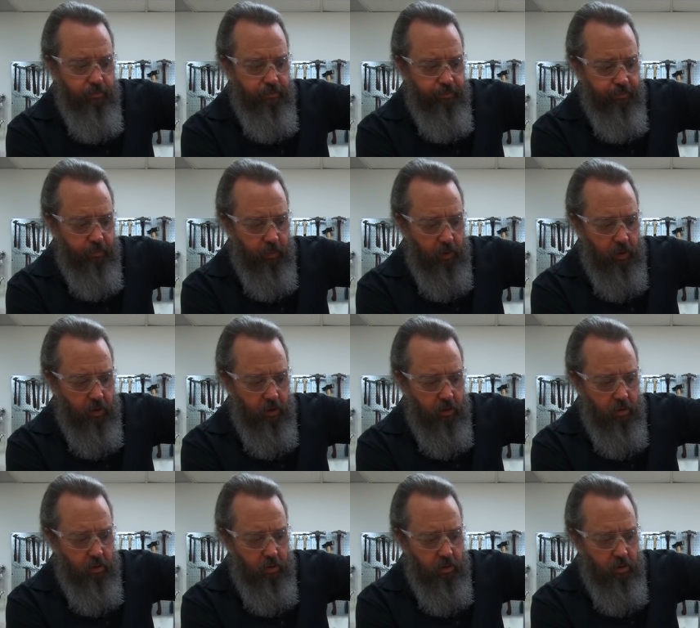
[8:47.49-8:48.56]

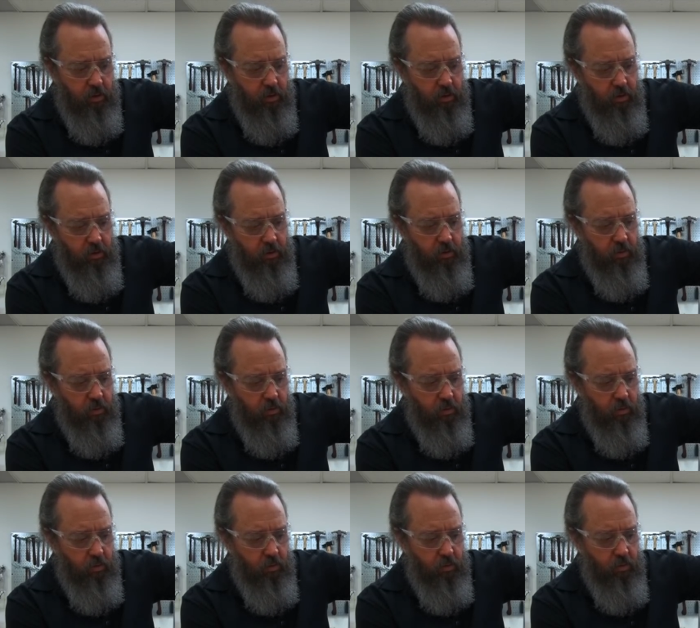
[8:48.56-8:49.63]

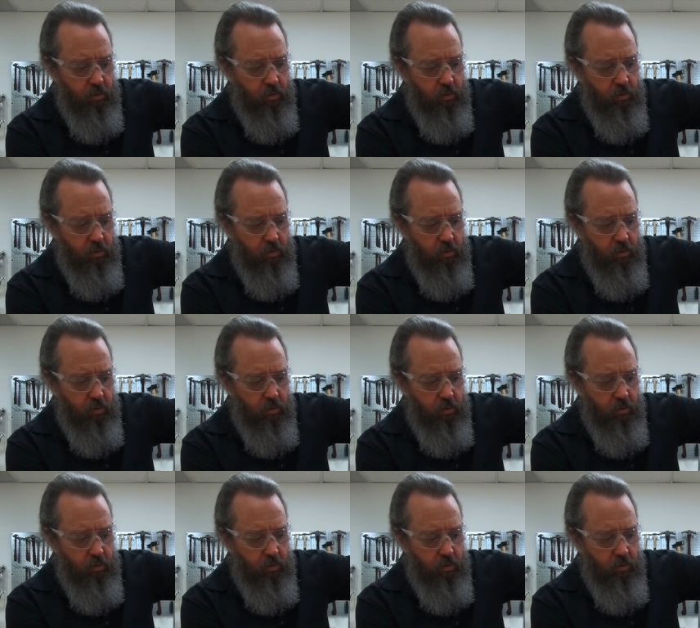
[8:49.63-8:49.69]
[no speech]